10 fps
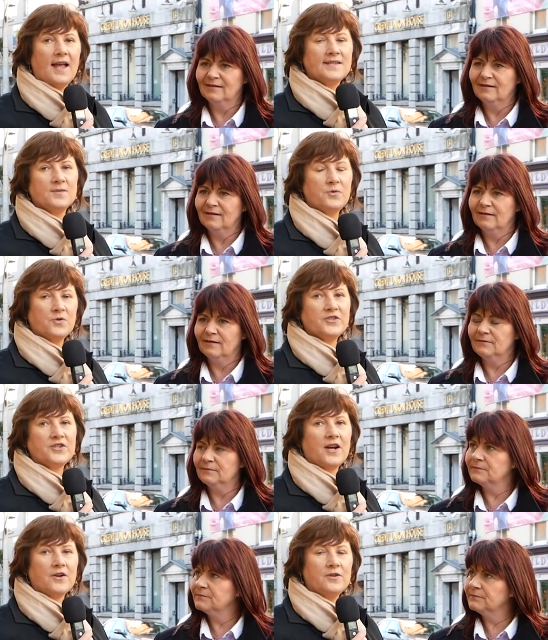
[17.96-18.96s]
Speaker 1: and
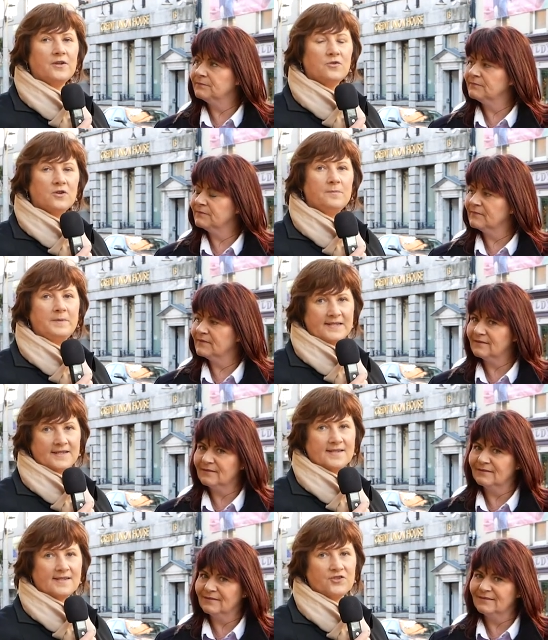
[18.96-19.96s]
support our local
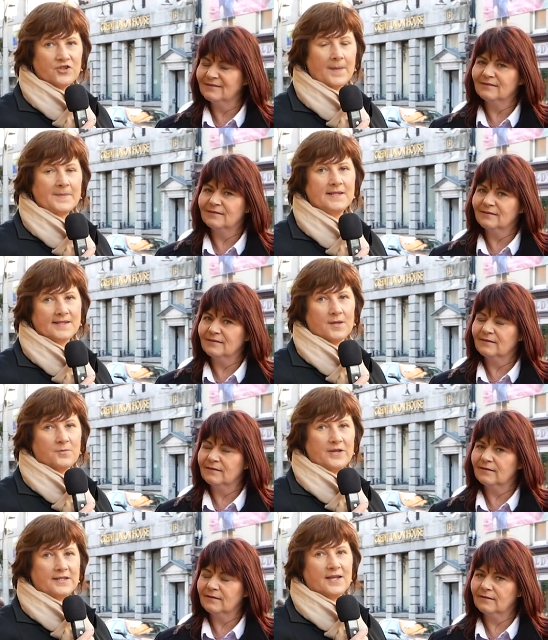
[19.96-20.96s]
businesses and shops in
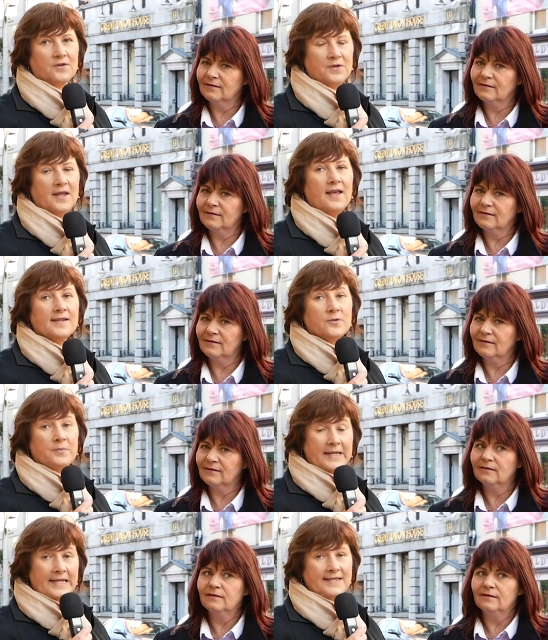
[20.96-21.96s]
Skibbereen town. So
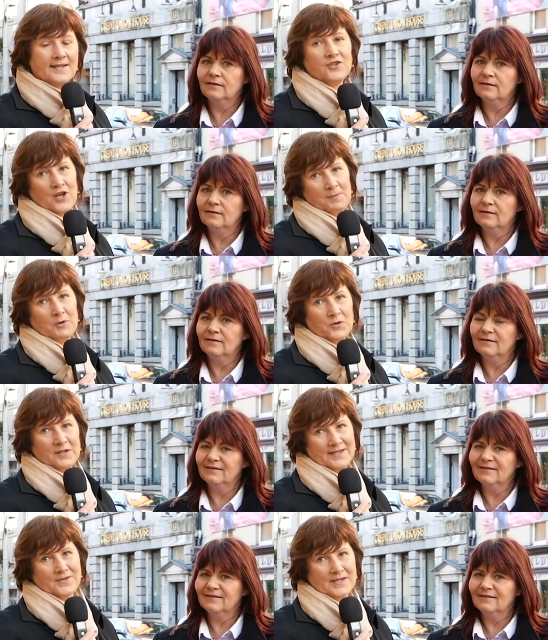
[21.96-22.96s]
please shop local this